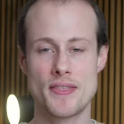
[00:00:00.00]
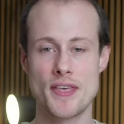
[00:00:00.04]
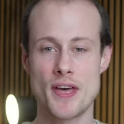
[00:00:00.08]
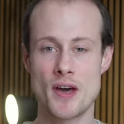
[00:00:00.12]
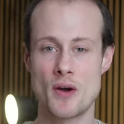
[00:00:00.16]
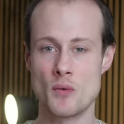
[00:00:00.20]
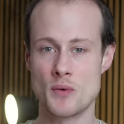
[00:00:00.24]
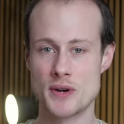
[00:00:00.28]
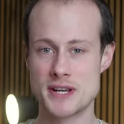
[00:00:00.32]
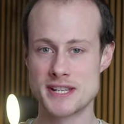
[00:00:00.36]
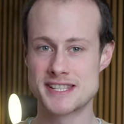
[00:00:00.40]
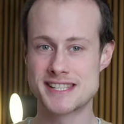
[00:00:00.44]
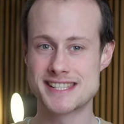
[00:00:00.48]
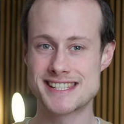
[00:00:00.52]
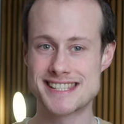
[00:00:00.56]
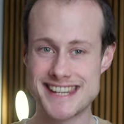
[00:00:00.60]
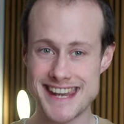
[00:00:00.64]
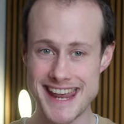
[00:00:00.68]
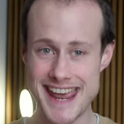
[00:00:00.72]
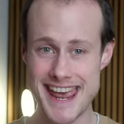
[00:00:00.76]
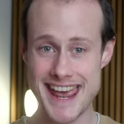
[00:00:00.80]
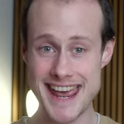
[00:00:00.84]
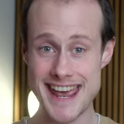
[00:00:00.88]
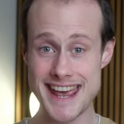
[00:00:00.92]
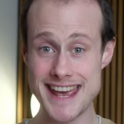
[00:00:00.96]
that we're
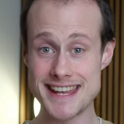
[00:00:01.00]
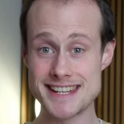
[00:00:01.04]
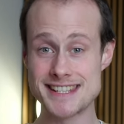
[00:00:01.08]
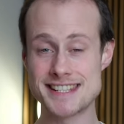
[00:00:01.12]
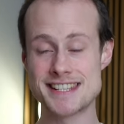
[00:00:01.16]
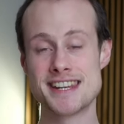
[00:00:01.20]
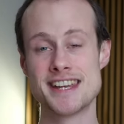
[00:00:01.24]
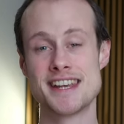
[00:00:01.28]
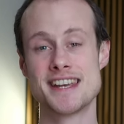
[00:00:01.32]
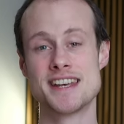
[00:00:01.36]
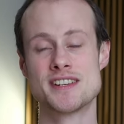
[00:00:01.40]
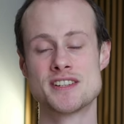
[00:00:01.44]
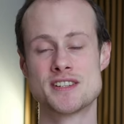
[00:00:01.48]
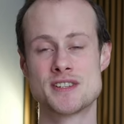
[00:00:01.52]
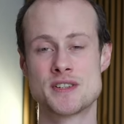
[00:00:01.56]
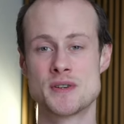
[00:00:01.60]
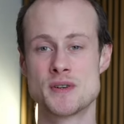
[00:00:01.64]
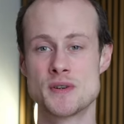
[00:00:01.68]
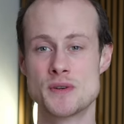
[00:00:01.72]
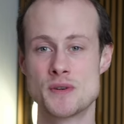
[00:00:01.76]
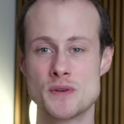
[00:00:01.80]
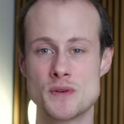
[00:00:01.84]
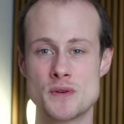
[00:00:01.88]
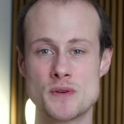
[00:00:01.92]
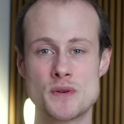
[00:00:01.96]
scared
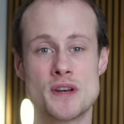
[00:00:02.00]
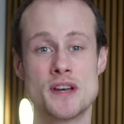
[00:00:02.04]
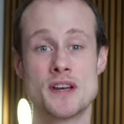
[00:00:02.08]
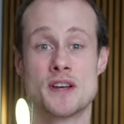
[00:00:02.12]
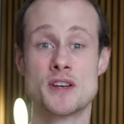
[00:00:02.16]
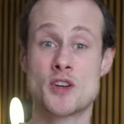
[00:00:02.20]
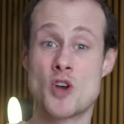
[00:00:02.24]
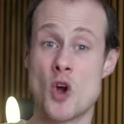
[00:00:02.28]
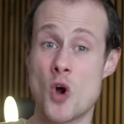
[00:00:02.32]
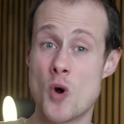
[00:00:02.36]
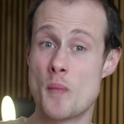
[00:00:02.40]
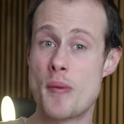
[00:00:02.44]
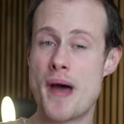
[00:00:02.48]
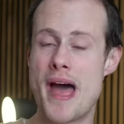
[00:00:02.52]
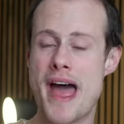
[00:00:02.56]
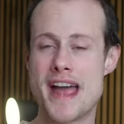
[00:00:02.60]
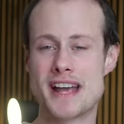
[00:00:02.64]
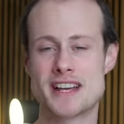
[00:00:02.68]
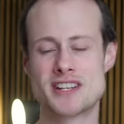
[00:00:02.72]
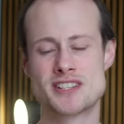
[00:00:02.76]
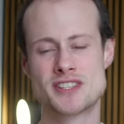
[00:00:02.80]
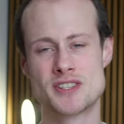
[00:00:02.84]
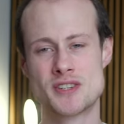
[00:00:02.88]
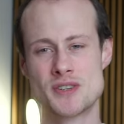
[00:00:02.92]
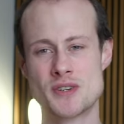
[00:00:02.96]
to go
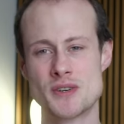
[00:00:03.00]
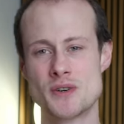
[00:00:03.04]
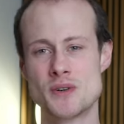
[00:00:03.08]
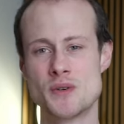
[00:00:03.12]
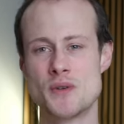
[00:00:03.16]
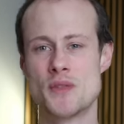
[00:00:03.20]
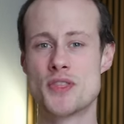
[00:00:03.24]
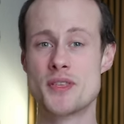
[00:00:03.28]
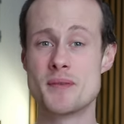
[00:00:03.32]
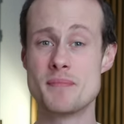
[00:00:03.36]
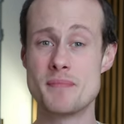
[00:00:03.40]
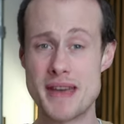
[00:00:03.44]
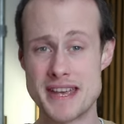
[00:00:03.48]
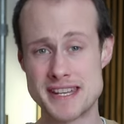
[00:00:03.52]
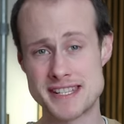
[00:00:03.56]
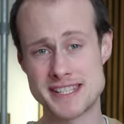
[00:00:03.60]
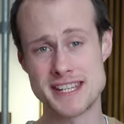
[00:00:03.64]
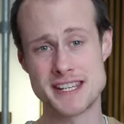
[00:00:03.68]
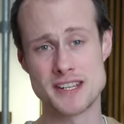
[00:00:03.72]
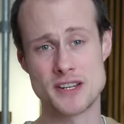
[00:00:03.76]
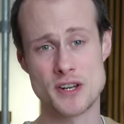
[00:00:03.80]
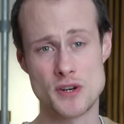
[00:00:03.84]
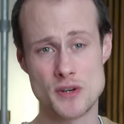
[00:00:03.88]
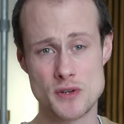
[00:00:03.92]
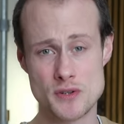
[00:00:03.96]
back to the
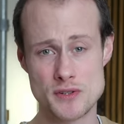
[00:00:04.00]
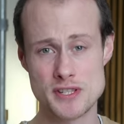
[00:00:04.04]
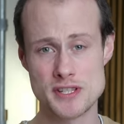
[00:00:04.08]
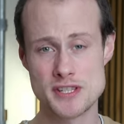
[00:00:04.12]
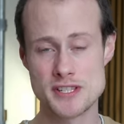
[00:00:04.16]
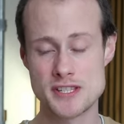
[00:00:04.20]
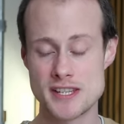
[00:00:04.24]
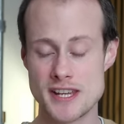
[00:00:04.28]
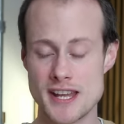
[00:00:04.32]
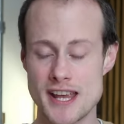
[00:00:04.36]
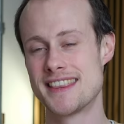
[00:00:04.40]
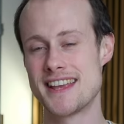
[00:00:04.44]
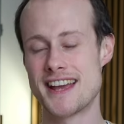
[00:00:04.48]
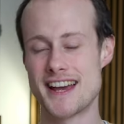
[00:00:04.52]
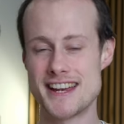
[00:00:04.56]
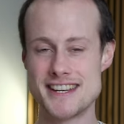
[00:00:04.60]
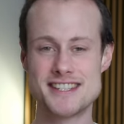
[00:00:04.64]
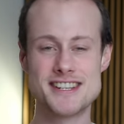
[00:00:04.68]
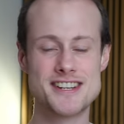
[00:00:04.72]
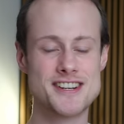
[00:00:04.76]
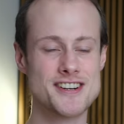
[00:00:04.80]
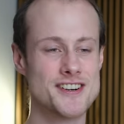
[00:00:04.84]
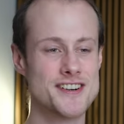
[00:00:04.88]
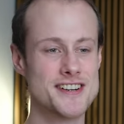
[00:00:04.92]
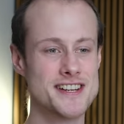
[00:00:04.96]
messy notes. The
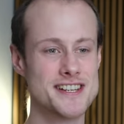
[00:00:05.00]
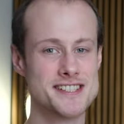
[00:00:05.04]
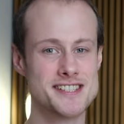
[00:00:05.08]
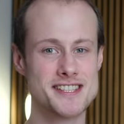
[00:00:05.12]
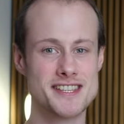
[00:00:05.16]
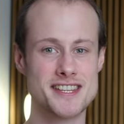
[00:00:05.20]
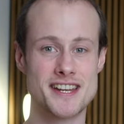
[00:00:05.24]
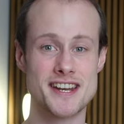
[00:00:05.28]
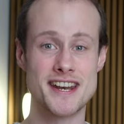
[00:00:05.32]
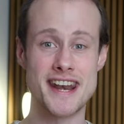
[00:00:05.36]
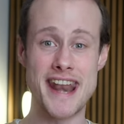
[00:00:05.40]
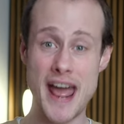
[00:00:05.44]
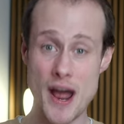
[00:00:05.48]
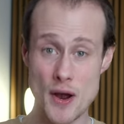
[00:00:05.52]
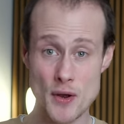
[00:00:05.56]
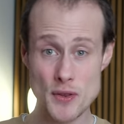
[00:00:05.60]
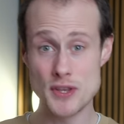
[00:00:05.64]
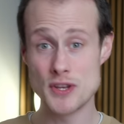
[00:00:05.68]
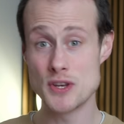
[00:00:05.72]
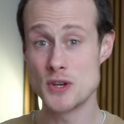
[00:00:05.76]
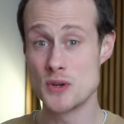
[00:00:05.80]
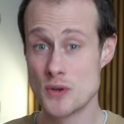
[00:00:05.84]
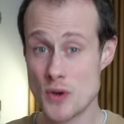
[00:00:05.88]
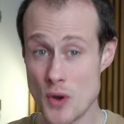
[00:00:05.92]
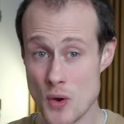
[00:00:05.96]
idea is that now
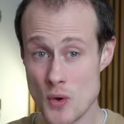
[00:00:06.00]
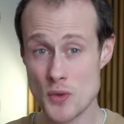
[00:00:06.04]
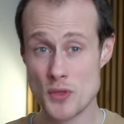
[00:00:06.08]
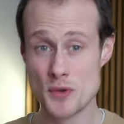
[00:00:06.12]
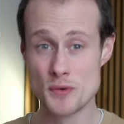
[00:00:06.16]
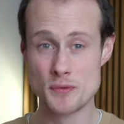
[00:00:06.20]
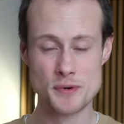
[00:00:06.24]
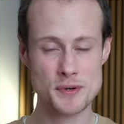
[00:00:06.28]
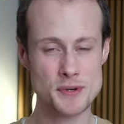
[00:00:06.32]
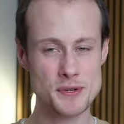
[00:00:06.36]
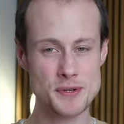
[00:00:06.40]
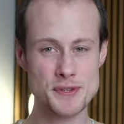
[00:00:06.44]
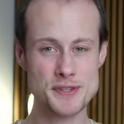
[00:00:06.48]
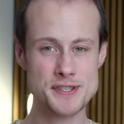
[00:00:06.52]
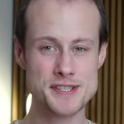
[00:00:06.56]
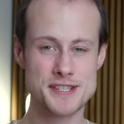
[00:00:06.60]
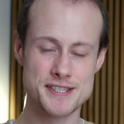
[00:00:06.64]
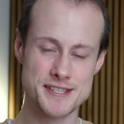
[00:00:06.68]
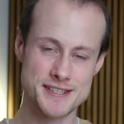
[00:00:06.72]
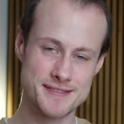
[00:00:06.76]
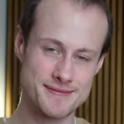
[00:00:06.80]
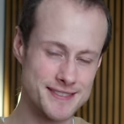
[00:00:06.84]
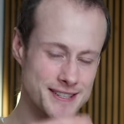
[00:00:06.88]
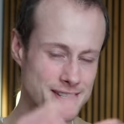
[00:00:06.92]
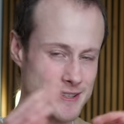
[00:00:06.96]
that you know the
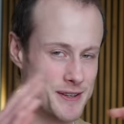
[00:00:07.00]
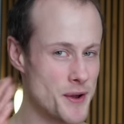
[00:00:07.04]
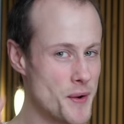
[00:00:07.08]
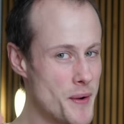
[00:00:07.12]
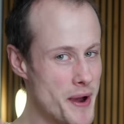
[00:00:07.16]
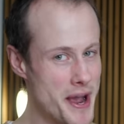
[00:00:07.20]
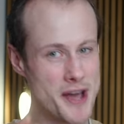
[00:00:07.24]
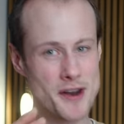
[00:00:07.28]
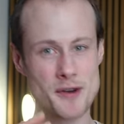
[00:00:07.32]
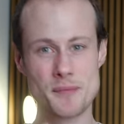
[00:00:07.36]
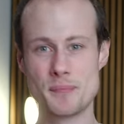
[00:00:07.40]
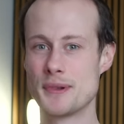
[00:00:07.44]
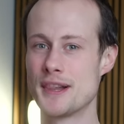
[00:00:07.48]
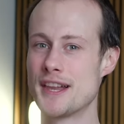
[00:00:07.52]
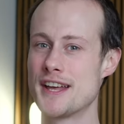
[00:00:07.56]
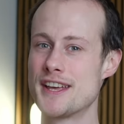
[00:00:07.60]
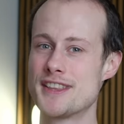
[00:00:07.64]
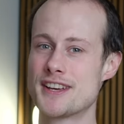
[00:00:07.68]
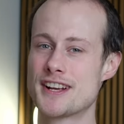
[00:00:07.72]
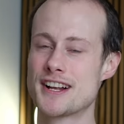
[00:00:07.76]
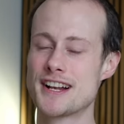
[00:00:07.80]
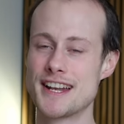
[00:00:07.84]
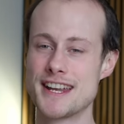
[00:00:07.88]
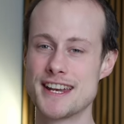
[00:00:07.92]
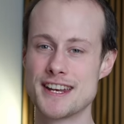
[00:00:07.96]
rules, you know how to play
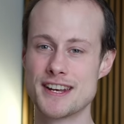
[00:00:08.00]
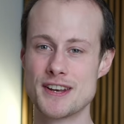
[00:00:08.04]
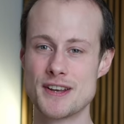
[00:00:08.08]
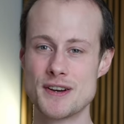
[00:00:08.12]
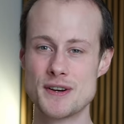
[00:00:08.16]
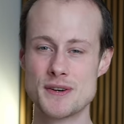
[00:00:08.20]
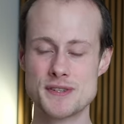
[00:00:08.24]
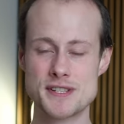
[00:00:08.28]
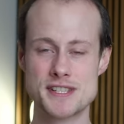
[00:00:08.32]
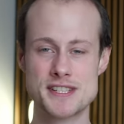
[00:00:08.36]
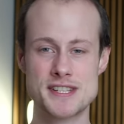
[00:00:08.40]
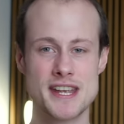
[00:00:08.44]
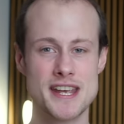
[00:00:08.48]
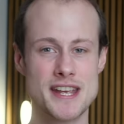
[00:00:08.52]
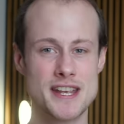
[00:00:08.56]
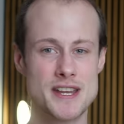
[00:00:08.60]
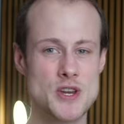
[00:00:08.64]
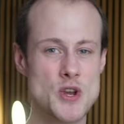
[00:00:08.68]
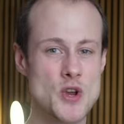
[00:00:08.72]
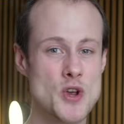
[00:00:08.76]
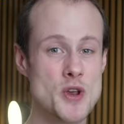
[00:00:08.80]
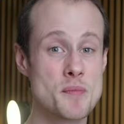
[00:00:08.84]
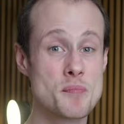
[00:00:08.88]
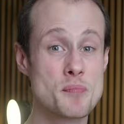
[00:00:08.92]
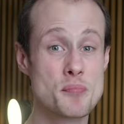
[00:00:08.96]
the clean notes,
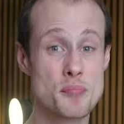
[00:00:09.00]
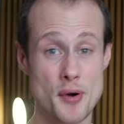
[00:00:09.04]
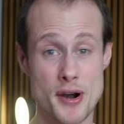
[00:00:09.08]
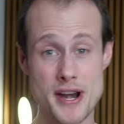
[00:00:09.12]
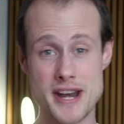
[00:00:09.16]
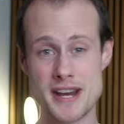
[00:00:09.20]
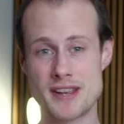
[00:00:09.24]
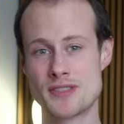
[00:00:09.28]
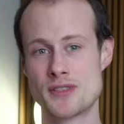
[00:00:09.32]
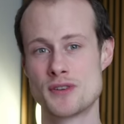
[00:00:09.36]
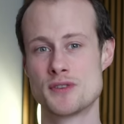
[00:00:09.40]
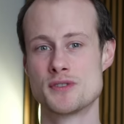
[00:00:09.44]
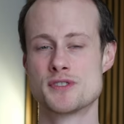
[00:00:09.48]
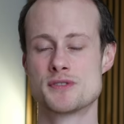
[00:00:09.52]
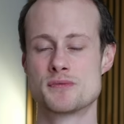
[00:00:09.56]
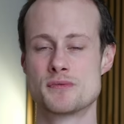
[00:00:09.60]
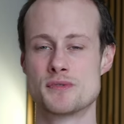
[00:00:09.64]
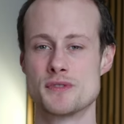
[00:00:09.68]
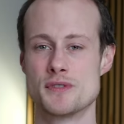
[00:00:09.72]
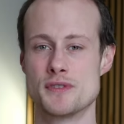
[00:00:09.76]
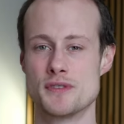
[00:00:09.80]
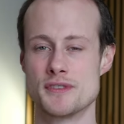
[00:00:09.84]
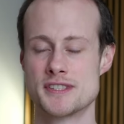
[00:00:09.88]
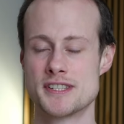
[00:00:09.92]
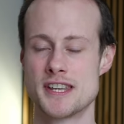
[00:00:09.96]
you can break those
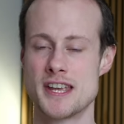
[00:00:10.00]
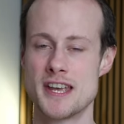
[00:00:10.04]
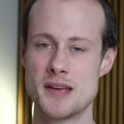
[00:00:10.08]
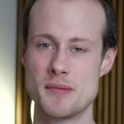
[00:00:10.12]
rules,